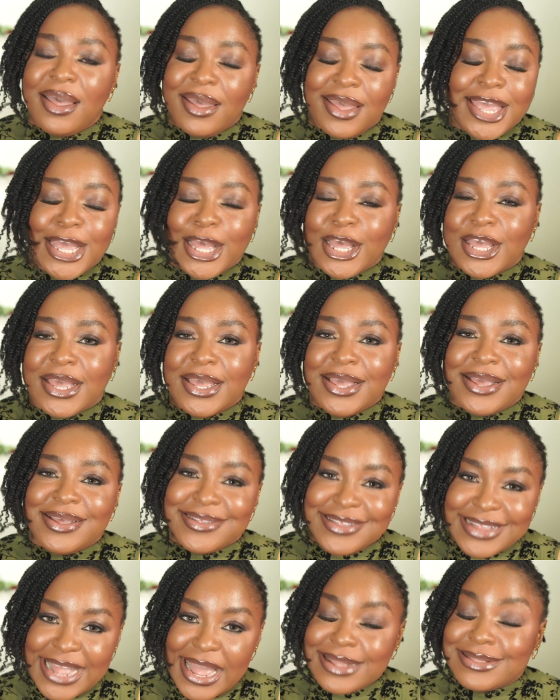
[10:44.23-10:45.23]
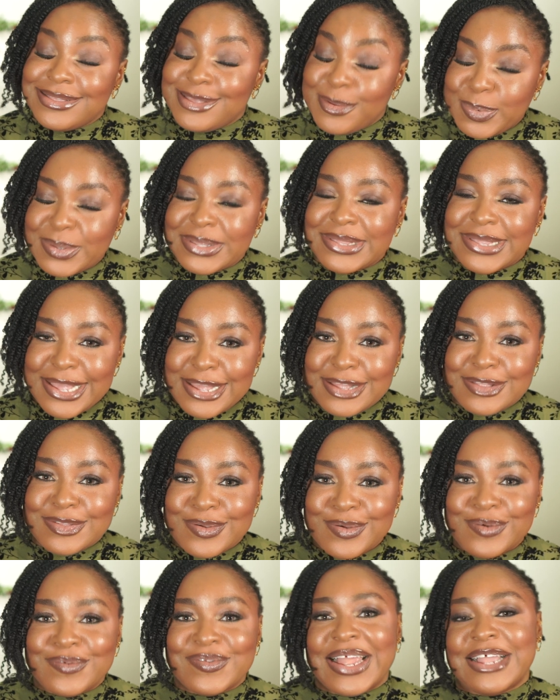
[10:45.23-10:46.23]
a 90%
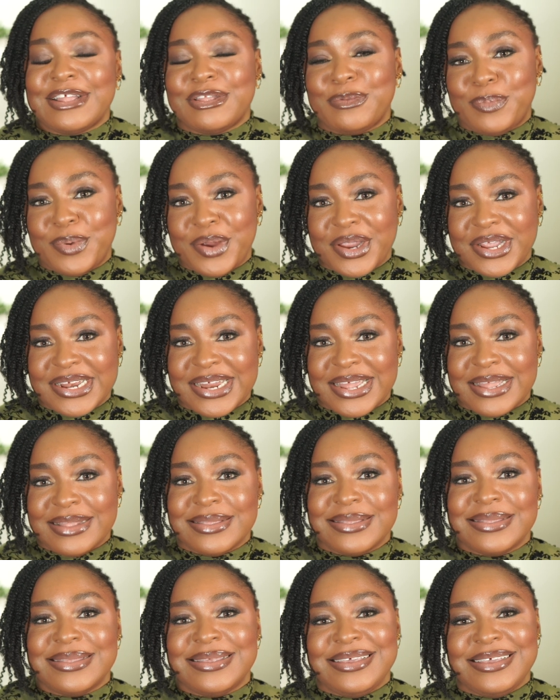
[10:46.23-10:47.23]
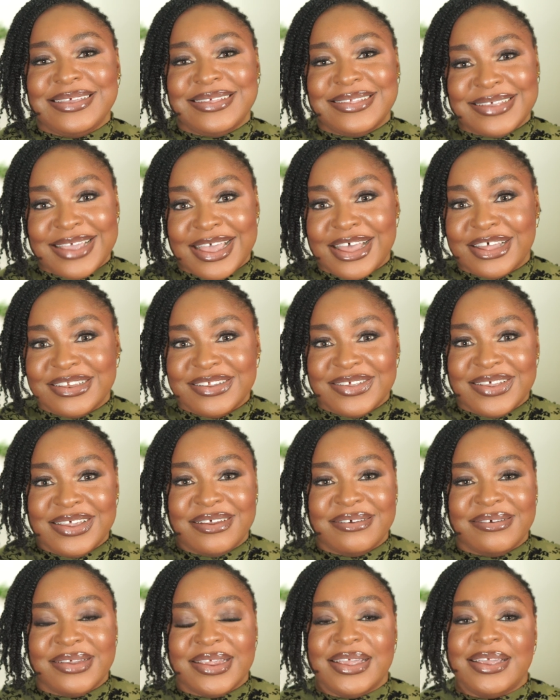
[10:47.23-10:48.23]
of like the pregnancy, child
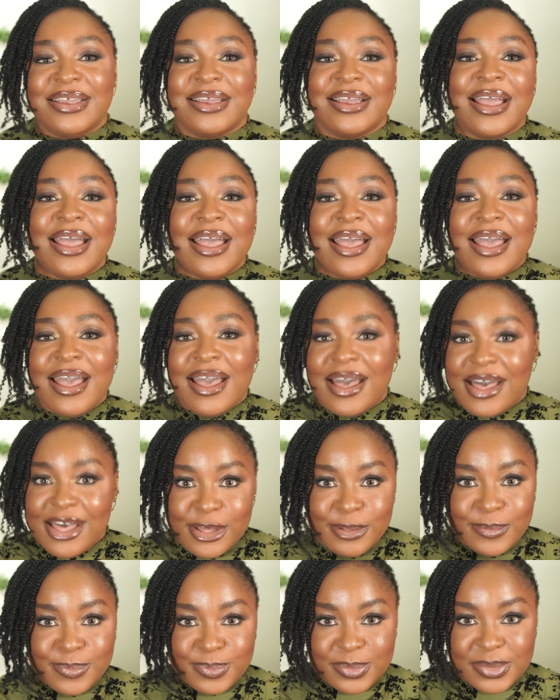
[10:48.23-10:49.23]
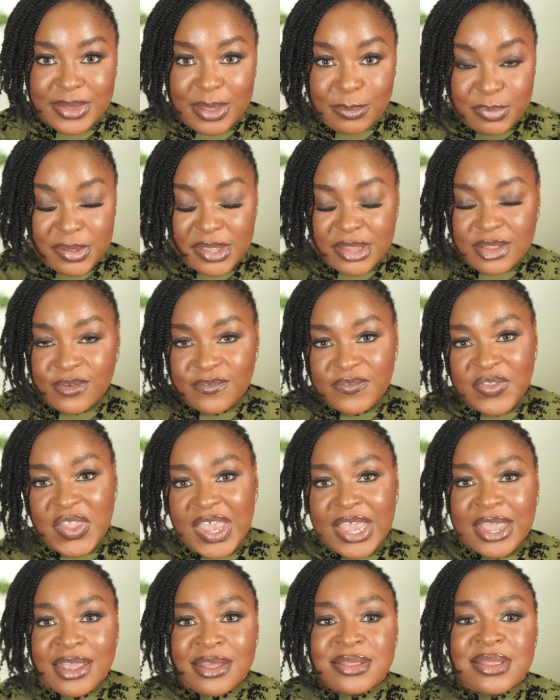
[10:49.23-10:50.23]
rearing bit of
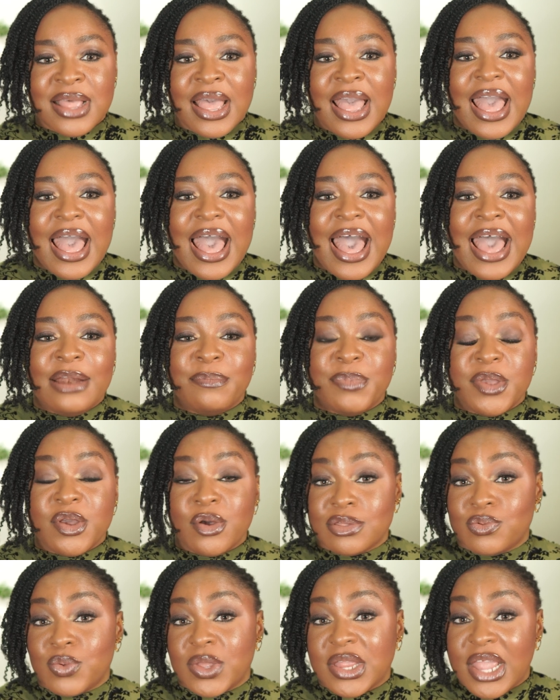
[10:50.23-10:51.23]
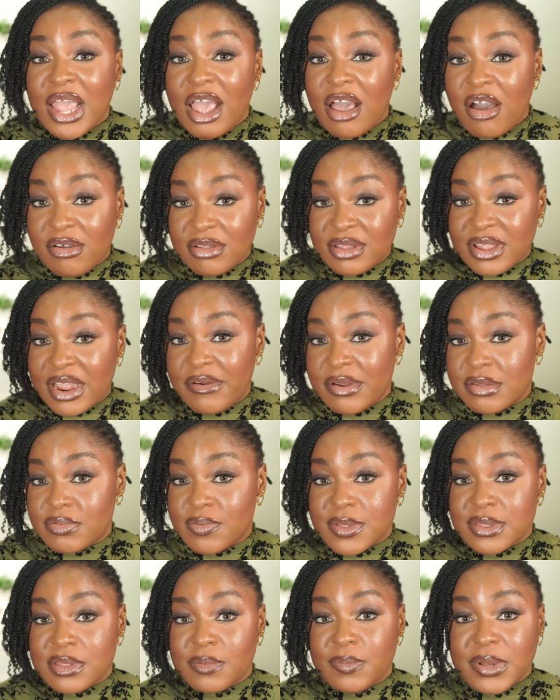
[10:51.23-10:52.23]
things. And because we take on that
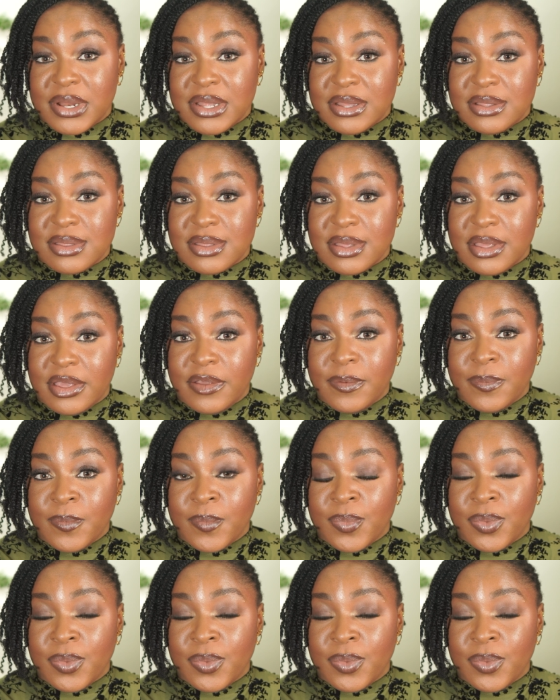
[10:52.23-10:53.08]
responsibility,